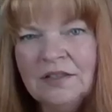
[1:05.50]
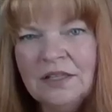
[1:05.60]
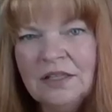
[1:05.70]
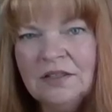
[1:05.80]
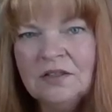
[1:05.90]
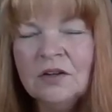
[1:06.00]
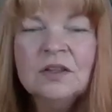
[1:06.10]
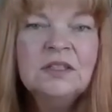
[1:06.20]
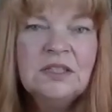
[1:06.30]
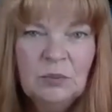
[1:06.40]
kits are the
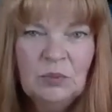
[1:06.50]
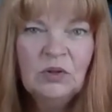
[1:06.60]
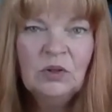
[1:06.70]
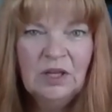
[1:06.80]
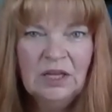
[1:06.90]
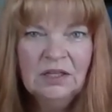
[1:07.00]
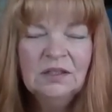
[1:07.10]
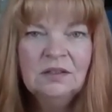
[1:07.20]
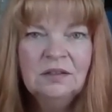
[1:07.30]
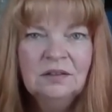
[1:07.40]
typical
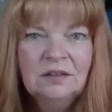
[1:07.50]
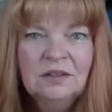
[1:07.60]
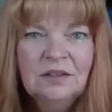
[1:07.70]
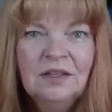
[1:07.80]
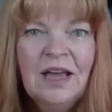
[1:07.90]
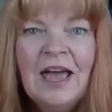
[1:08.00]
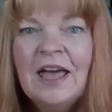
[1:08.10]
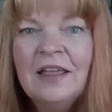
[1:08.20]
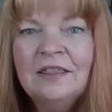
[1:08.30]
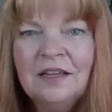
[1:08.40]
kit,
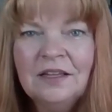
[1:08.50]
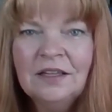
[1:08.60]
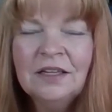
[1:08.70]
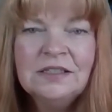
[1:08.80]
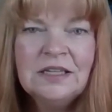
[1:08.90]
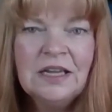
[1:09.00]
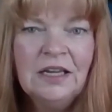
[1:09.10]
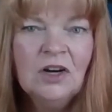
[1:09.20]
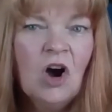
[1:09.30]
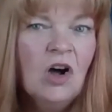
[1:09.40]
and they can
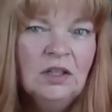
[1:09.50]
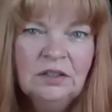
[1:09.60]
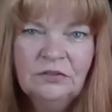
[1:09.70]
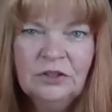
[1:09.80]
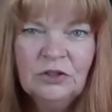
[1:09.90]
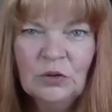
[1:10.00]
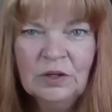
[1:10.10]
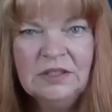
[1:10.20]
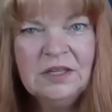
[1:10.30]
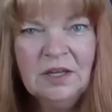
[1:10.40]
contain all inventory
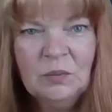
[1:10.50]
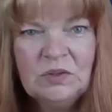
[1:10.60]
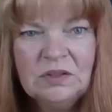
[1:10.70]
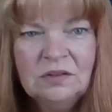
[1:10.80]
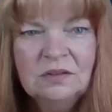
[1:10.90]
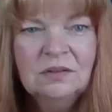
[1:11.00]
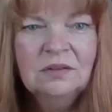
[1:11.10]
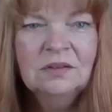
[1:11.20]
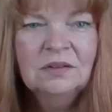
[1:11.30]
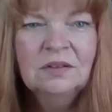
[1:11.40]
types.
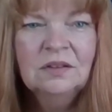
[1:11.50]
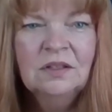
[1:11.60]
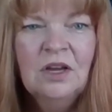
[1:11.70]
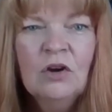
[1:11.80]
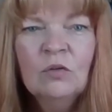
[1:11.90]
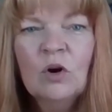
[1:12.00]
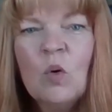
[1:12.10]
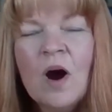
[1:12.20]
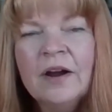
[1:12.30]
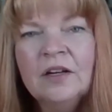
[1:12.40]

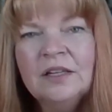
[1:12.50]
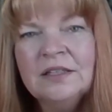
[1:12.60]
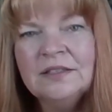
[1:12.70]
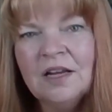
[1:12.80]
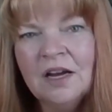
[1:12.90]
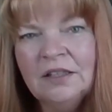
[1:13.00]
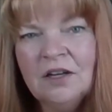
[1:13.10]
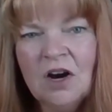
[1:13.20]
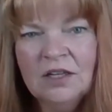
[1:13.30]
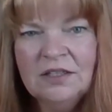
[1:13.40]
Required and assigned
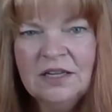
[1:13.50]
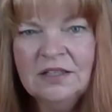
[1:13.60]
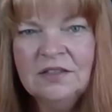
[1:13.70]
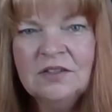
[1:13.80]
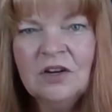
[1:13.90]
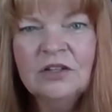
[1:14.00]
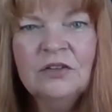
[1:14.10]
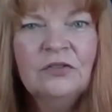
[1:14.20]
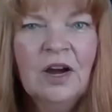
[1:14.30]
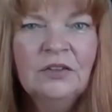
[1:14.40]
contents are
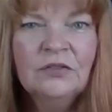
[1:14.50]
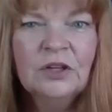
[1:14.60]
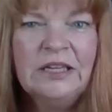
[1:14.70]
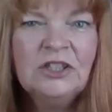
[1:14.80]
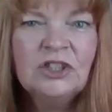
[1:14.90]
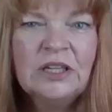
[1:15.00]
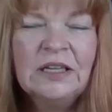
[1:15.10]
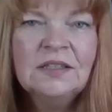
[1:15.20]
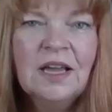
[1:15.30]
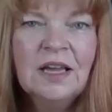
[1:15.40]
defined for each
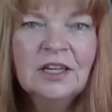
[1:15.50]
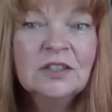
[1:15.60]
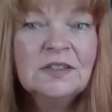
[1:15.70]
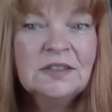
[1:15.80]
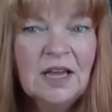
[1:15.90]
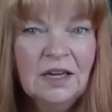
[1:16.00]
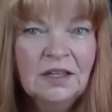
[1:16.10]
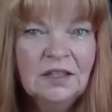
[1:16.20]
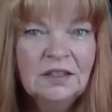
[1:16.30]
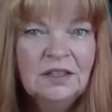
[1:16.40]
kit and are static.